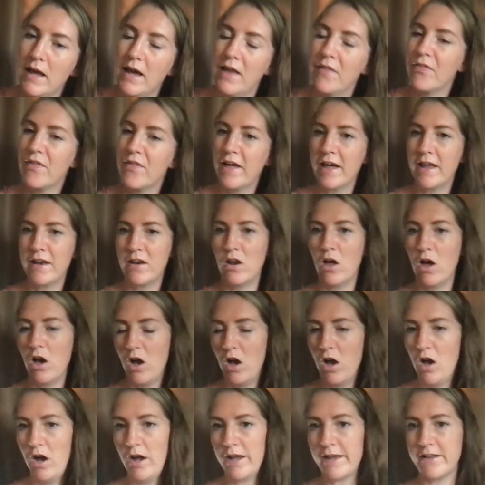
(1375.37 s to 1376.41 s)
and then
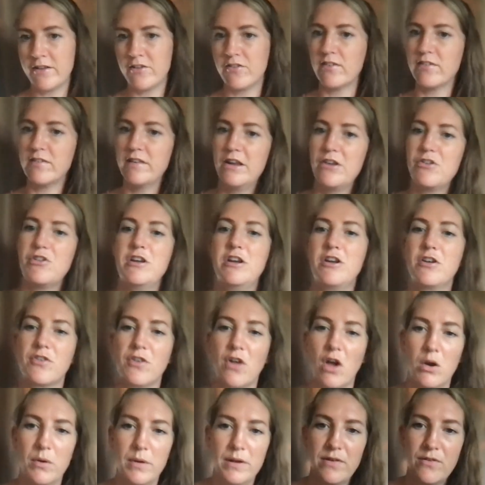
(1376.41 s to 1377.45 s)
I could just literally just
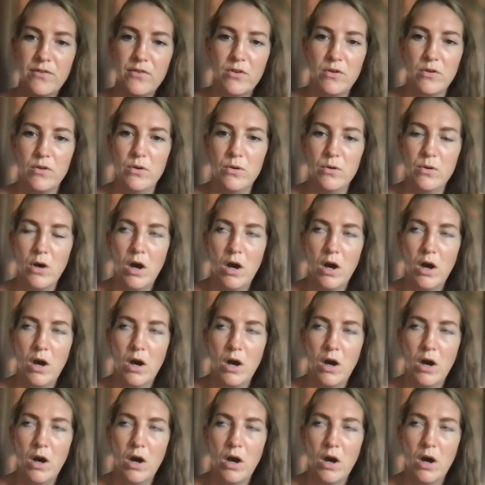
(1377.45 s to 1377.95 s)
go into,